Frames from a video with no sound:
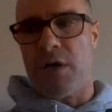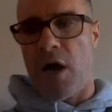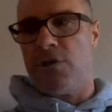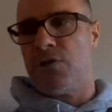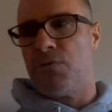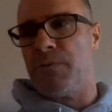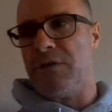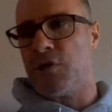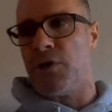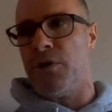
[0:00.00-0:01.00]
going to
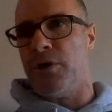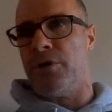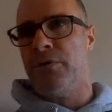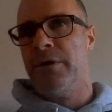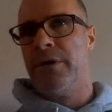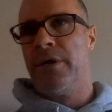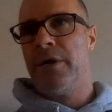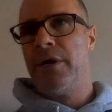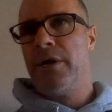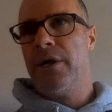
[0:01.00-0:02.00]
return
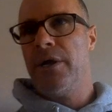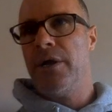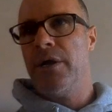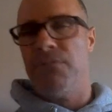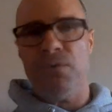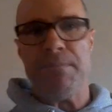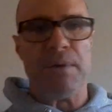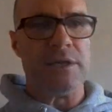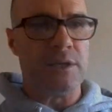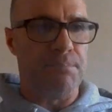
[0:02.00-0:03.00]
if we
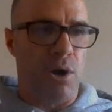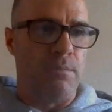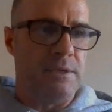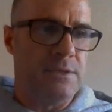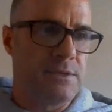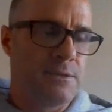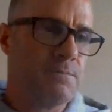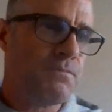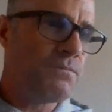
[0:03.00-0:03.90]
beat the Bombers.